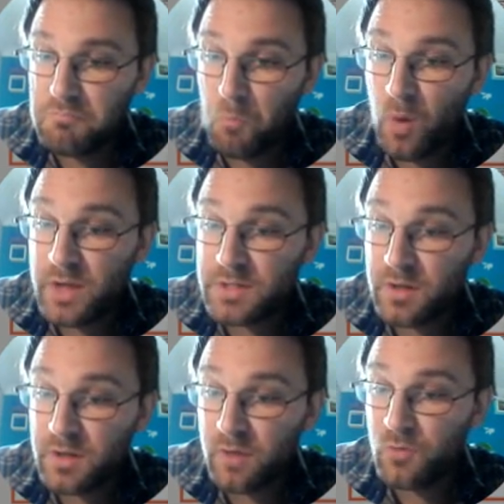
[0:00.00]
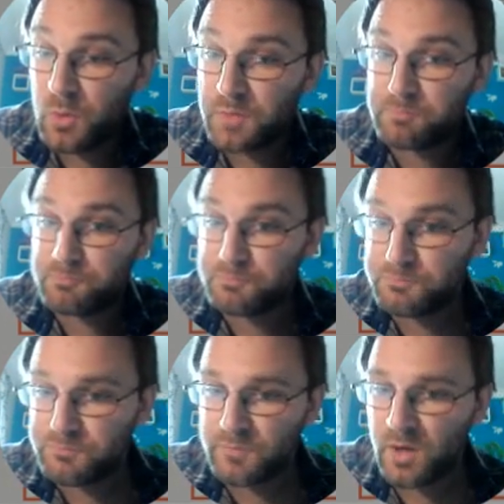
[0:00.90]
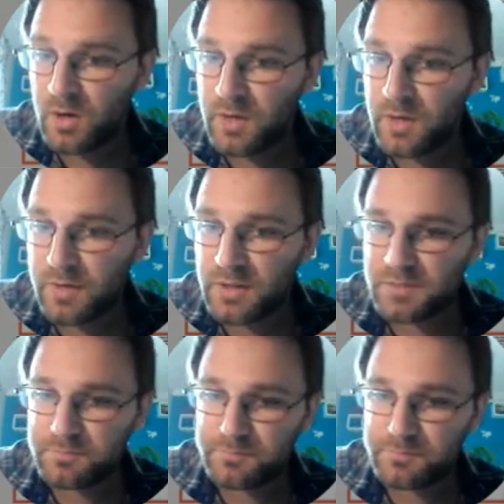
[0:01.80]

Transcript: ways to go forward. All right, thanks.